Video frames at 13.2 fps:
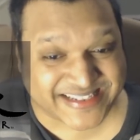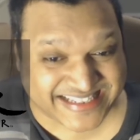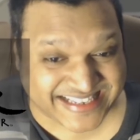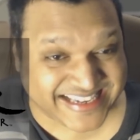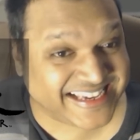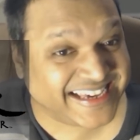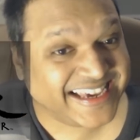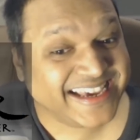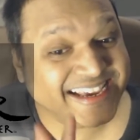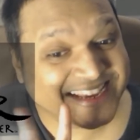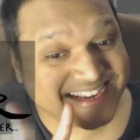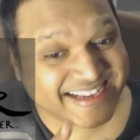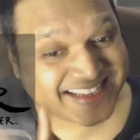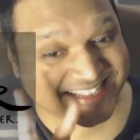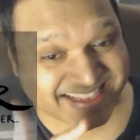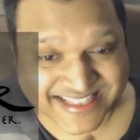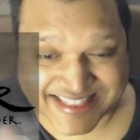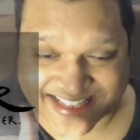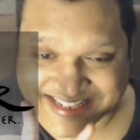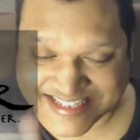See?
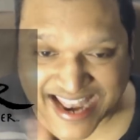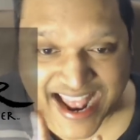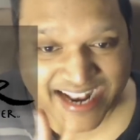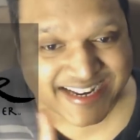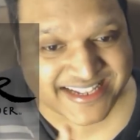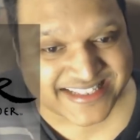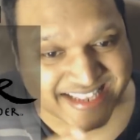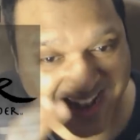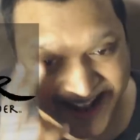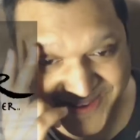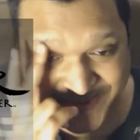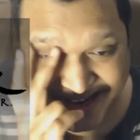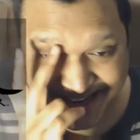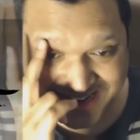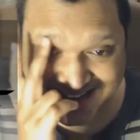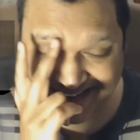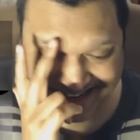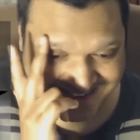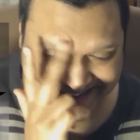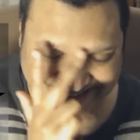The standards, you know what I mean?